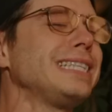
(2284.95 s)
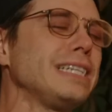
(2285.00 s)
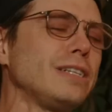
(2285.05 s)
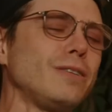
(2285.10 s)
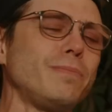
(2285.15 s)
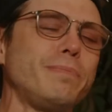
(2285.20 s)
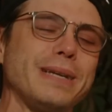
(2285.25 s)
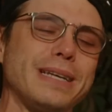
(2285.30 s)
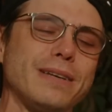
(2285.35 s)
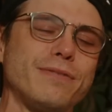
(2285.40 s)
a
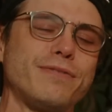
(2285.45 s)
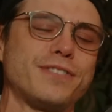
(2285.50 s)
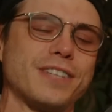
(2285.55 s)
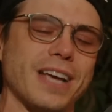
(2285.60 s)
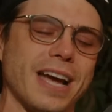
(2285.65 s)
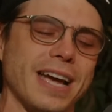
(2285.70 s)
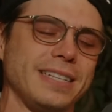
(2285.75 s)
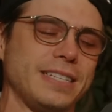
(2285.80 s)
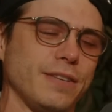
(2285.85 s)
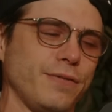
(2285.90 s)
little bit of
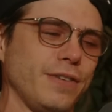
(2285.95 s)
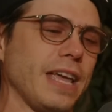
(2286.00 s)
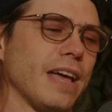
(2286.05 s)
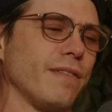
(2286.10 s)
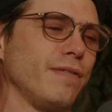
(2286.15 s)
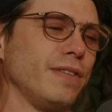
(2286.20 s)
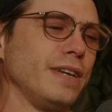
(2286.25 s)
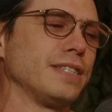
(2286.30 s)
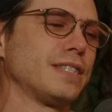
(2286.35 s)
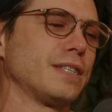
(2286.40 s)
scientific
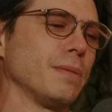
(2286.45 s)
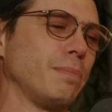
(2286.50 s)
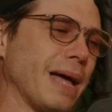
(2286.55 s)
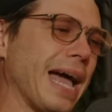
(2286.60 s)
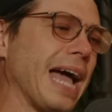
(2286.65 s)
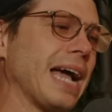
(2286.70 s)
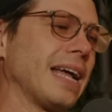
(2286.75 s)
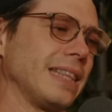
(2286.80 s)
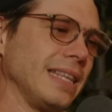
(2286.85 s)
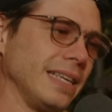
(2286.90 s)
evidence to
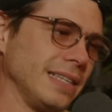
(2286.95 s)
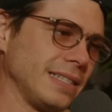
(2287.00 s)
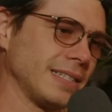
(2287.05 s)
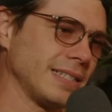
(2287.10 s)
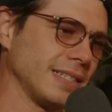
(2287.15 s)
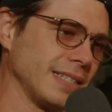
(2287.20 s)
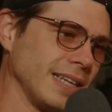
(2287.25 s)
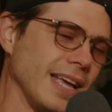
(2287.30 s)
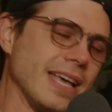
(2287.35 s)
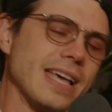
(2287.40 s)
back
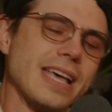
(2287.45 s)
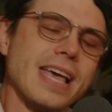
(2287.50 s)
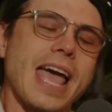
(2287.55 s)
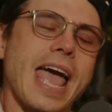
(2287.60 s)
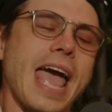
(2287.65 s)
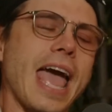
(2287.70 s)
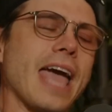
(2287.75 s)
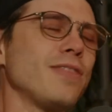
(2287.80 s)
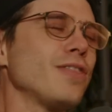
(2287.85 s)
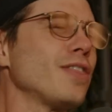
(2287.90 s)
this.
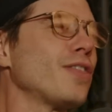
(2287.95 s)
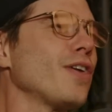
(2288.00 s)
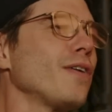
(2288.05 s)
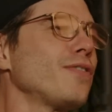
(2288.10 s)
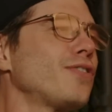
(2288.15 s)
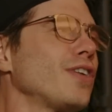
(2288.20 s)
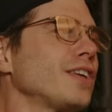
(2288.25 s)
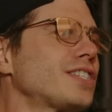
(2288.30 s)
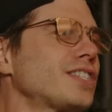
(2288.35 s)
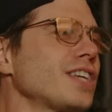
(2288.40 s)
And
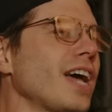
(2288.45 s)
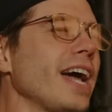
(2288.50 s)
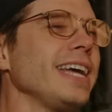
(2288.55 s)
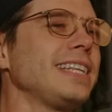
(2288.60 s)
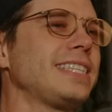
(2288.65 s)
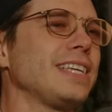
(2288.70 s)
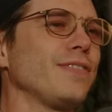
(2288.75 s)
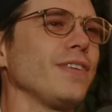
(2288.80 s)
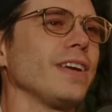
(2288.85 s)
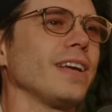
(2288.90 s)
the the science.
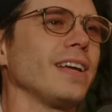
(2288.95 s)
He was